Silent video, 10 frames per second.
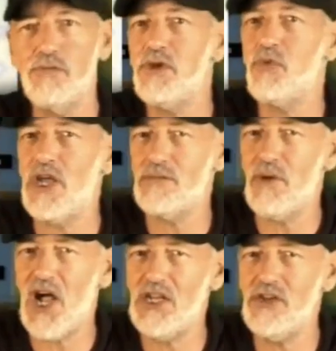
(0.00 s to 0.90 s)
to be
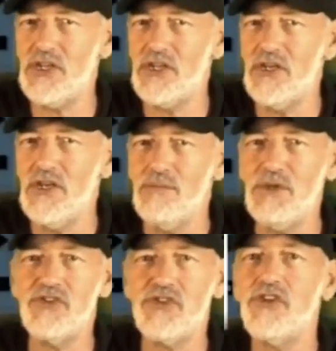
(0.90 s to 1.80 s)
right-minded
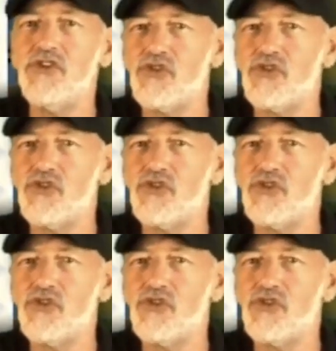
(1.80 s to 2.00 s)
means that